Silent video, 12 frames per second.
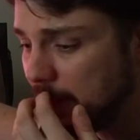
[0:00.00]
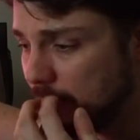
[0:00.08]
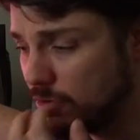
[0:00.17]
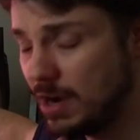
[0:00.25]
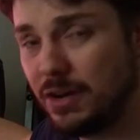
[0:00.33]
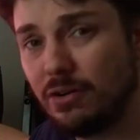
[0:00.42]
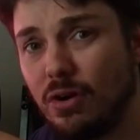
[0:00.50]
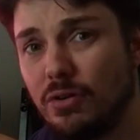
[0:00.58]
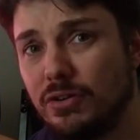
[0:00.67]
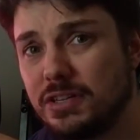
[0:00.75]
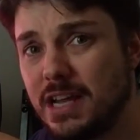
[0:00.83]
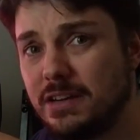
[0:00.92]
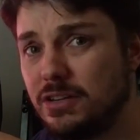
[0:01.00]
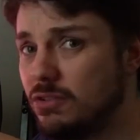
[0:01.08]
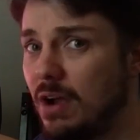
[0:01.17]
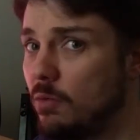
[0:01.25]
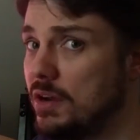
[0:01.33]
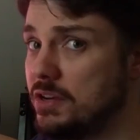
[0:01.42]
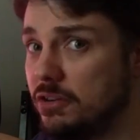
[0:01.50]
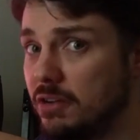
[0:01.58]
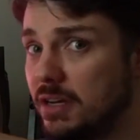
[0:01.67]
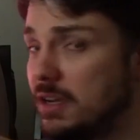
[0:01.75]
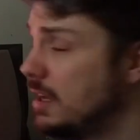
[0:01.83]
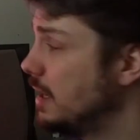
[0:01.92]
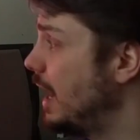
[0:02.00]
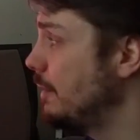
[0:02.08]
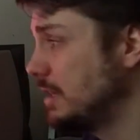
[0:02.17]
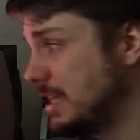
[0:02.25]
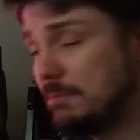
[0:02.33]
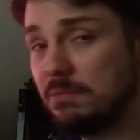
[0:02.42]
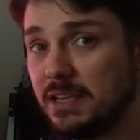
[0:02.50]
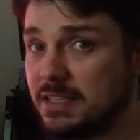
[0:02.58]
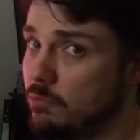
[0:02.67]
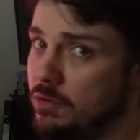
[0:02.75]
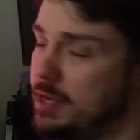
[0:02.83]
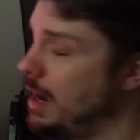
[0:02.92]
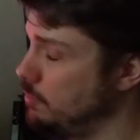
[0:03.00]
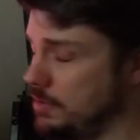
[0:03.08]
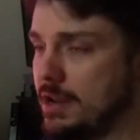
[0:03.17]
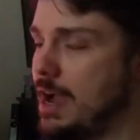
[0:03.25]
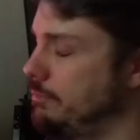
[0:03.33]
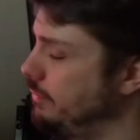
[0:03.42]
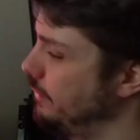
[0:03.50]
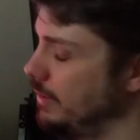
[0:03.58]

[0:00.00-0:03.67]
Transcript: Predator owners had to do, I wouldn't do it. I would keep this. I would not.